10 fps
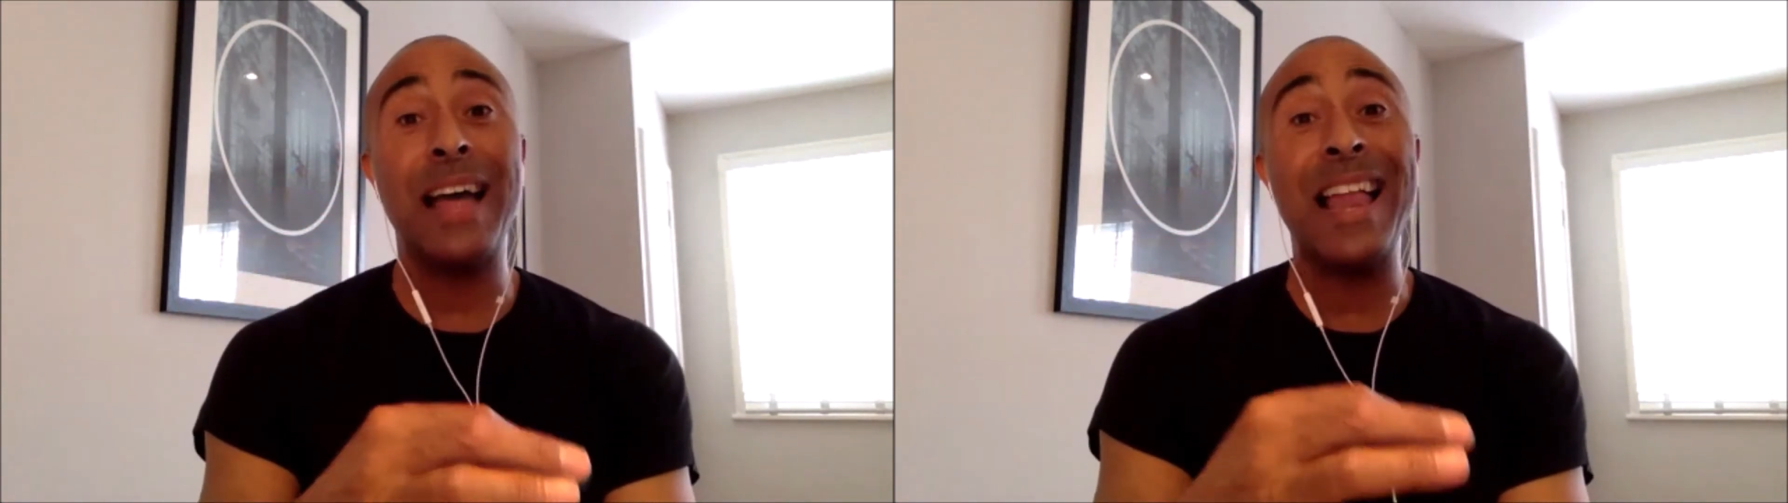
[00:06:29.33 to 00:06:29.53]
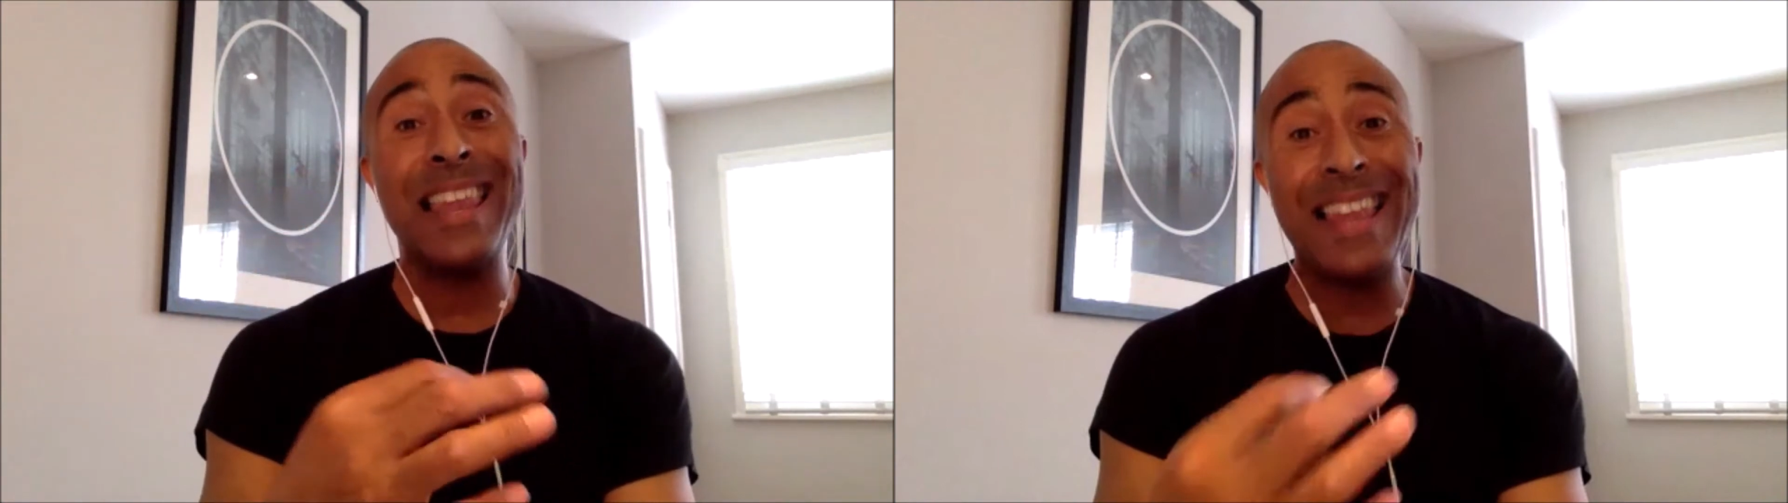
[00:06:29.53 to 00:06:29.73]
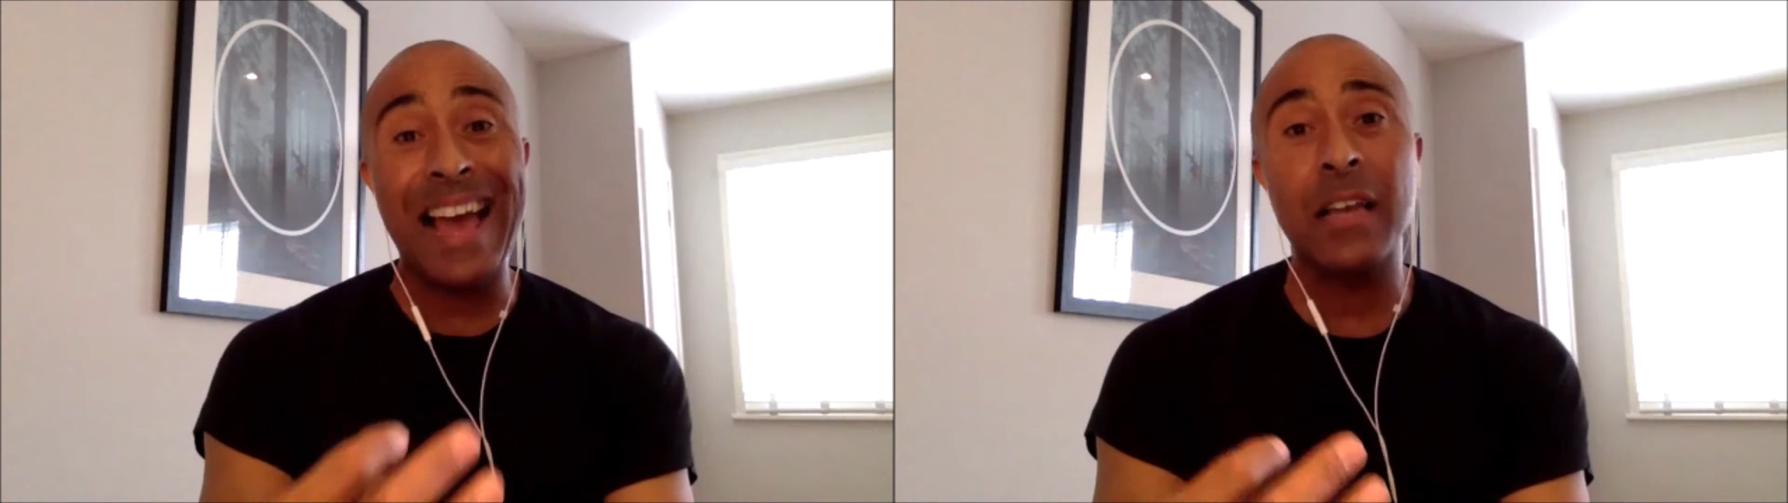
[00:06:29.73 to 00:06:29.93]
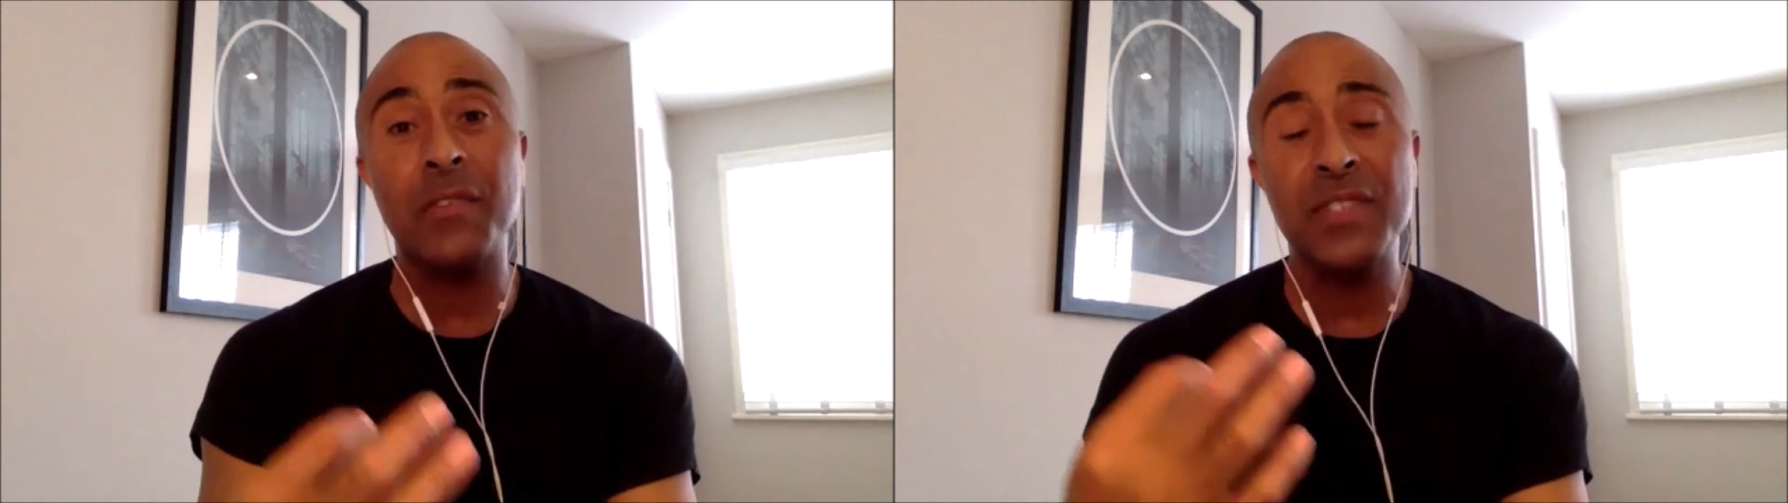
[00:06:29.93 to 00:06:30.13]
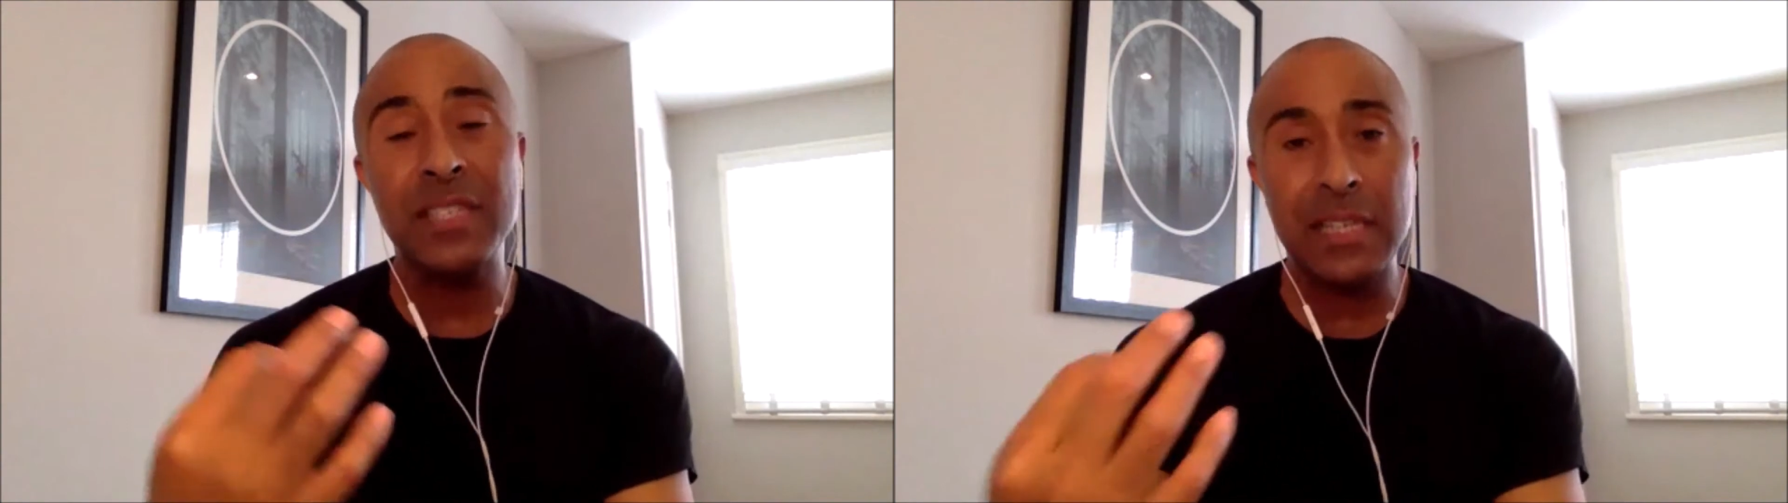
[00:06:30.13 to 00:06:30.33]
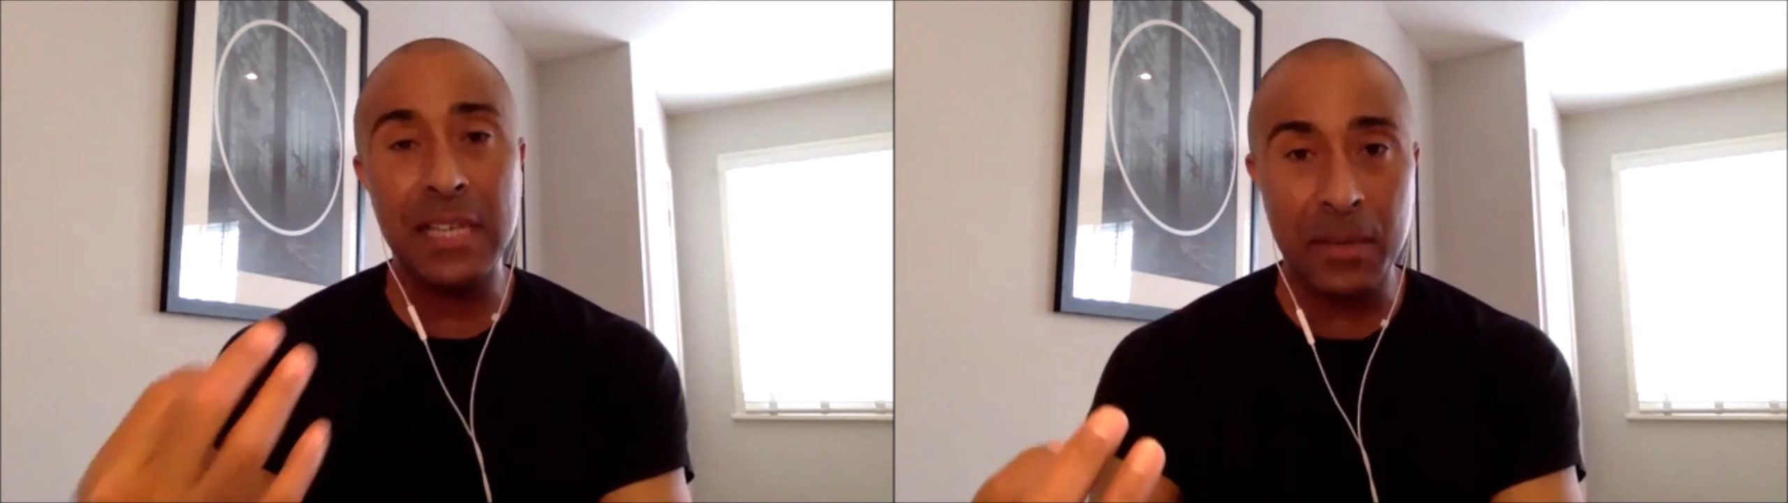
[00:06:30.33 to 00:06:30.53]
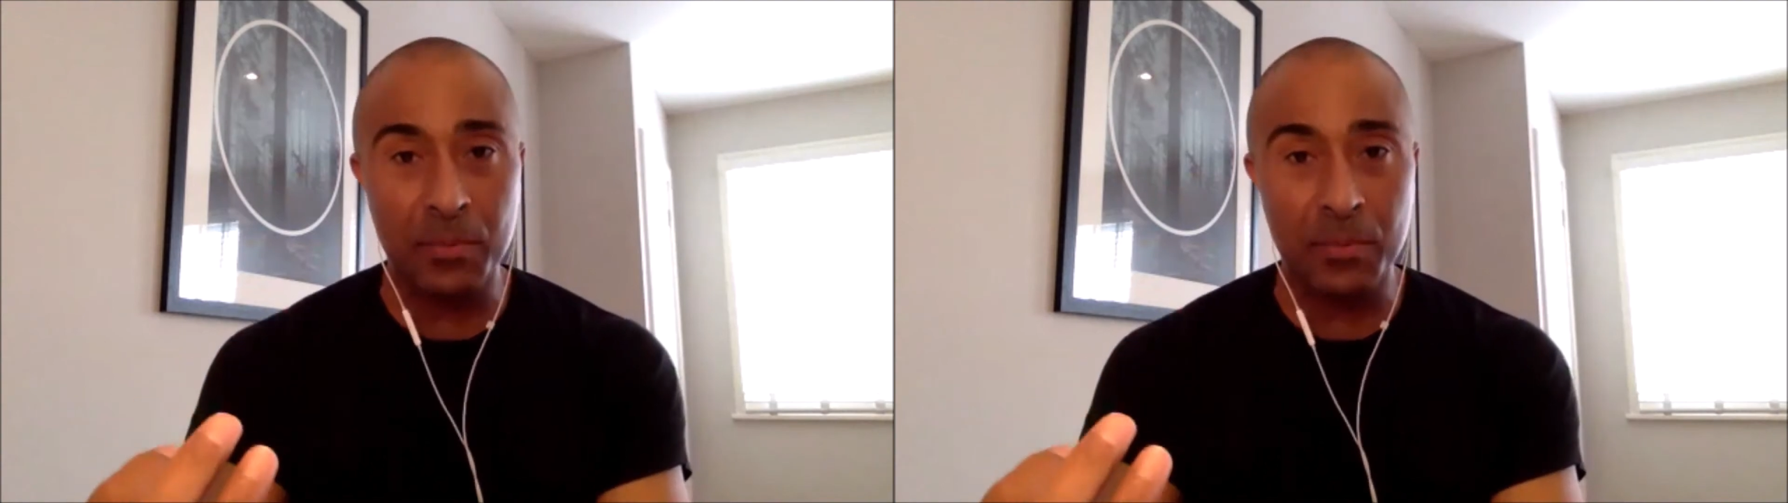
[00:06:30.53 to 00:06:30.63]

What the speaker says: a lack of sleep.